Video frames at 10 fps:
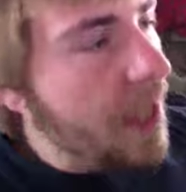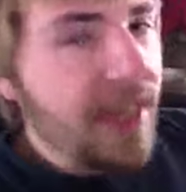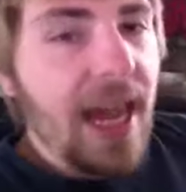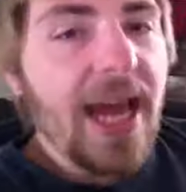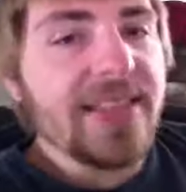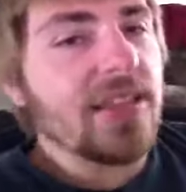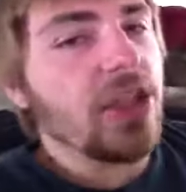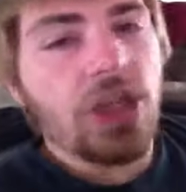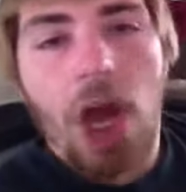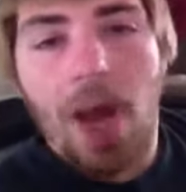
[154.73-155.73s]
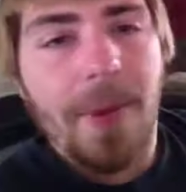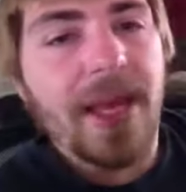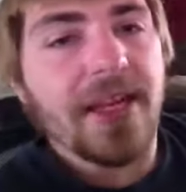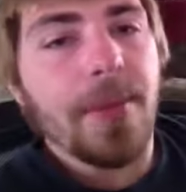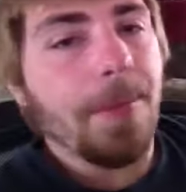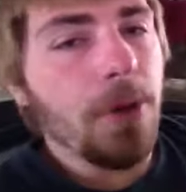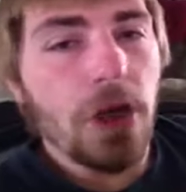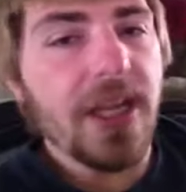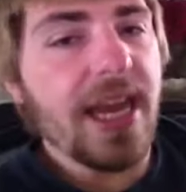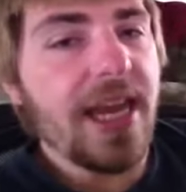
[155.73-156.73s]
Guys, comment
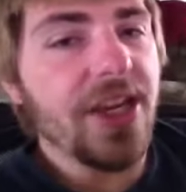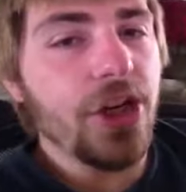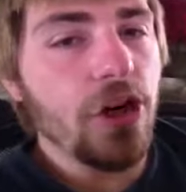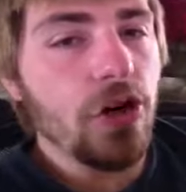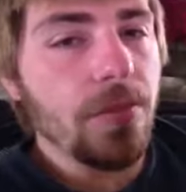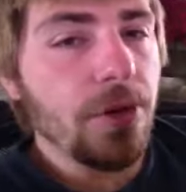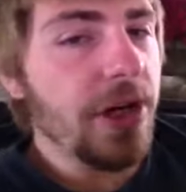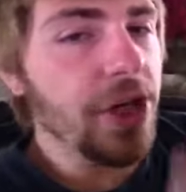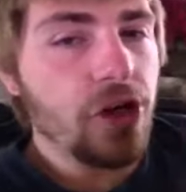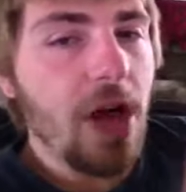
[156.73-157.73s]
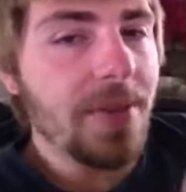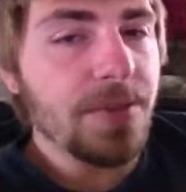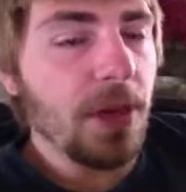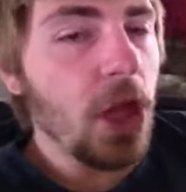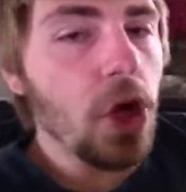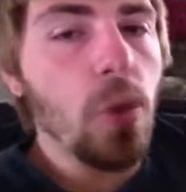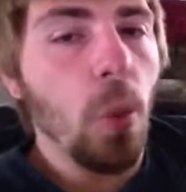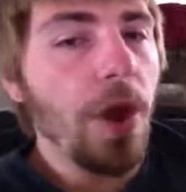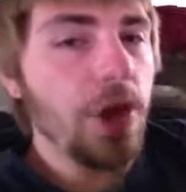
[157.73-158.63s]
put in your put in your comments below what